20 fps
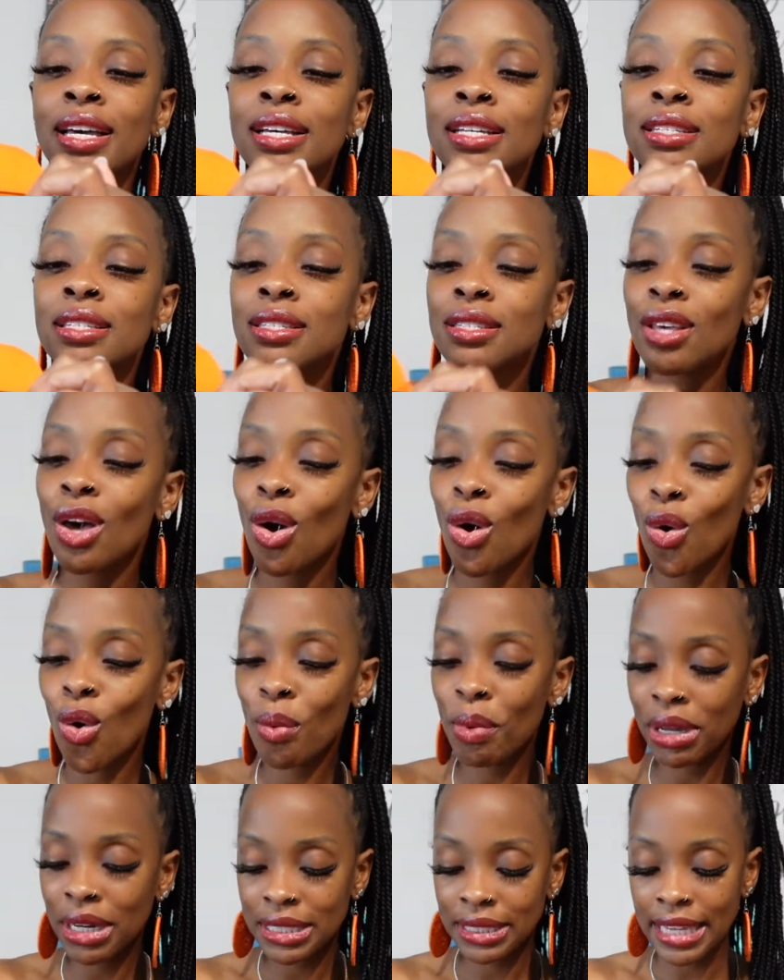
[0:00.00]
So I'm
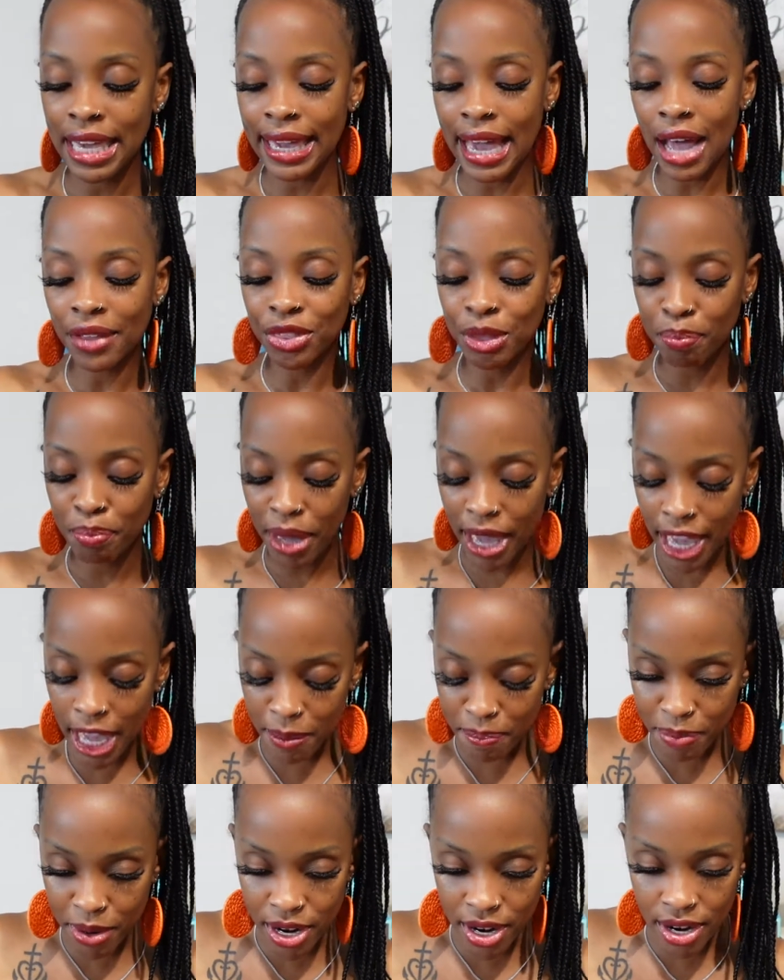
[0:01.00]
gonna take out the
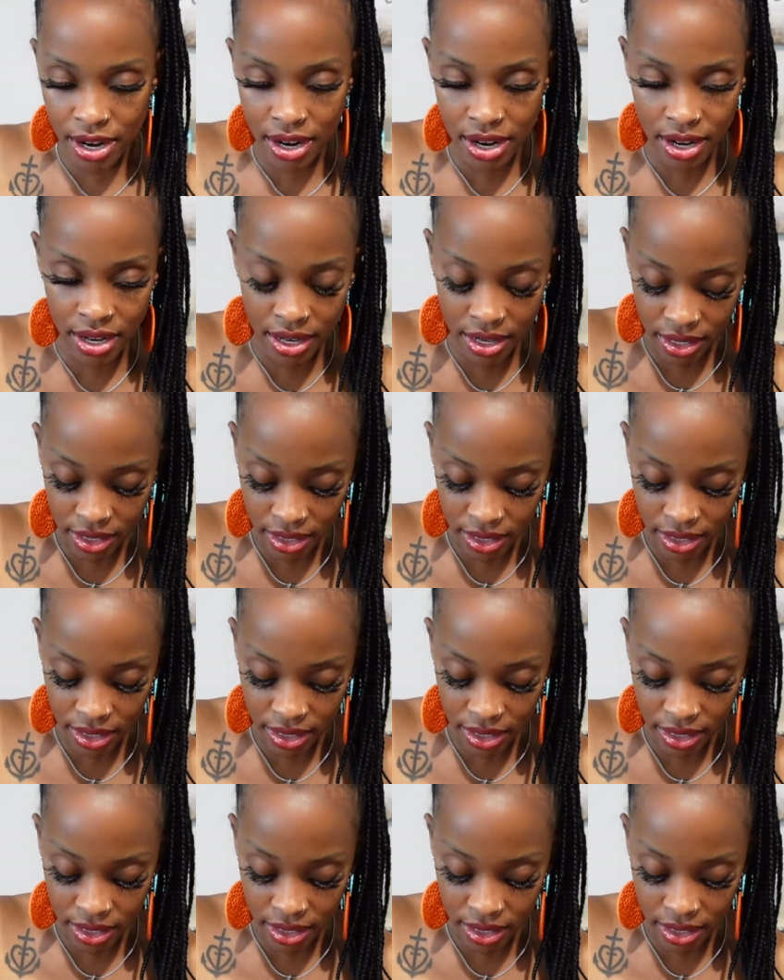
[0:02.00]
paper.